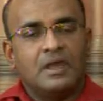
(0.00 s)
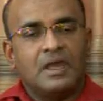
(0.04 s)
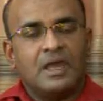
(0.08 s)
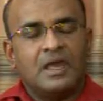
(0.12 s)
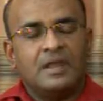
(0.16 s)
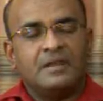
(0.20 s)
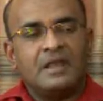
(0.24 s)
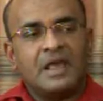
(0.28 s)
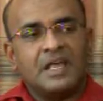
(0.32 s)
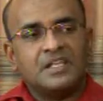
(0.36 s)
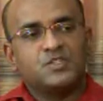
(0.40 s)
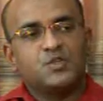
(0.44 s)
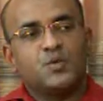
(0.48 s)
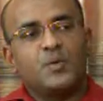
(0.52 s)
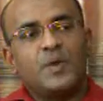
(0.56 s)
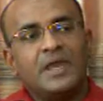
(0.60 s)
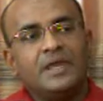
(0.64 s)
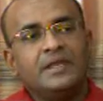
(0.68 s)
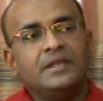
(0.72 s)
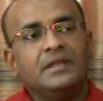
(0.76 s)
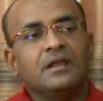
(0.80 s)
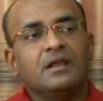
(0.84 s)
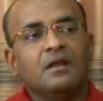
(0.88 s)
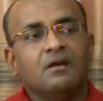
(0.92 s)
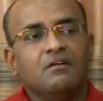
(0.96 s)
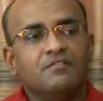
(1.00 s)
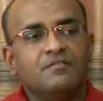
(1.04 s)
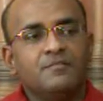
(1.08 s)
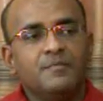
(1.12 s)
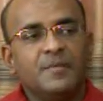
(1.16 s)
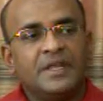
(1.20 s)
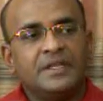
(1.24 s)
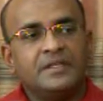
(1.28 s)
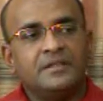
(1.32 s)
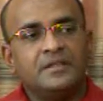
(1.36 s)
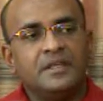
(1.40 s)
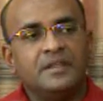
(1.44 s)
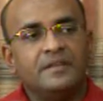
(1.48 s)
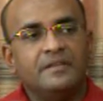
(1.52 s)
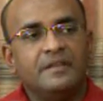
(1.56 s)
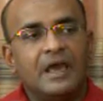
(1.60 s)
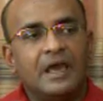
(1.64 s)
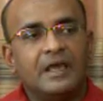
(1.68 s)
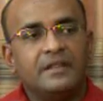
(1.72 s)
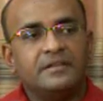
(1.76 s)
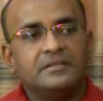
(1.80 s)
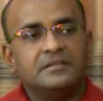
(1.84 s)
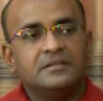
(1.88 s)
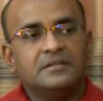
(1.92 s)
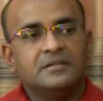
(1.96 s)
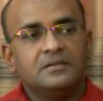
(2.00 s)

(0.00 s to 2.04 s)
and that's why the government did that.